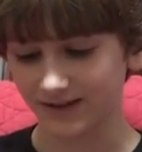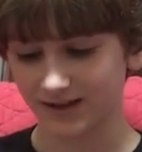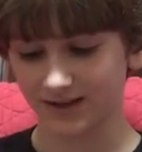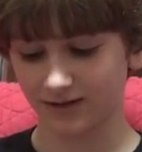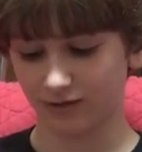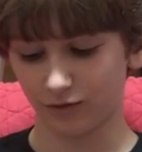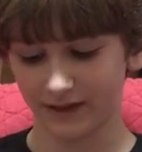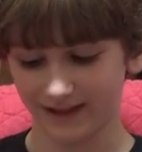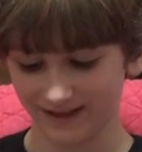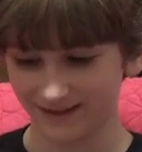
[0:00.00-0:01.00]

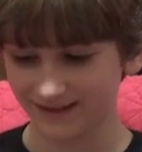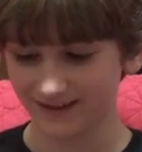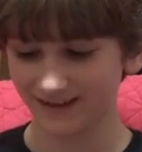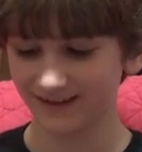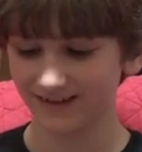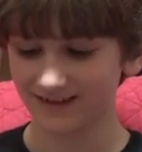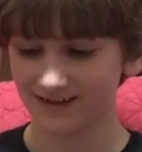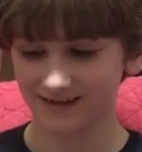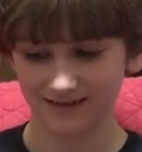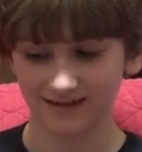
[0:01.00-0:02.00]
squeaks
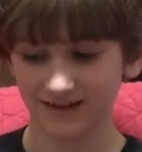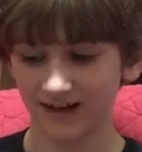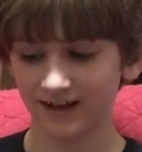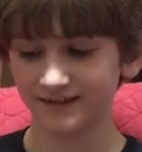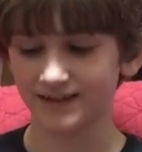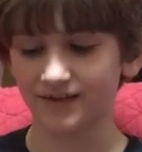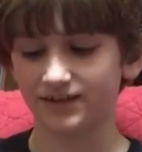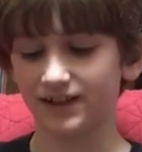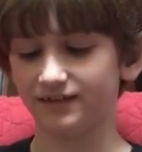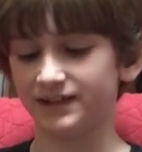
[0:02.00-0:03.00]
and
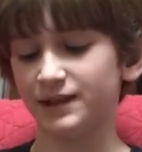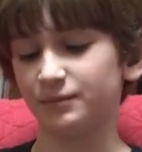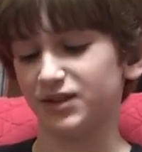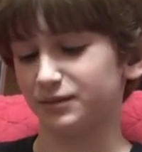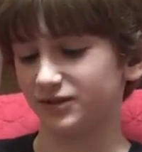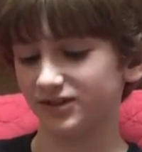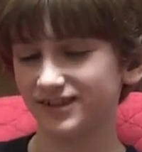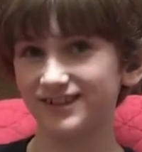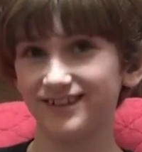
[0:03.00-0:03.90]
definitely some nibbles.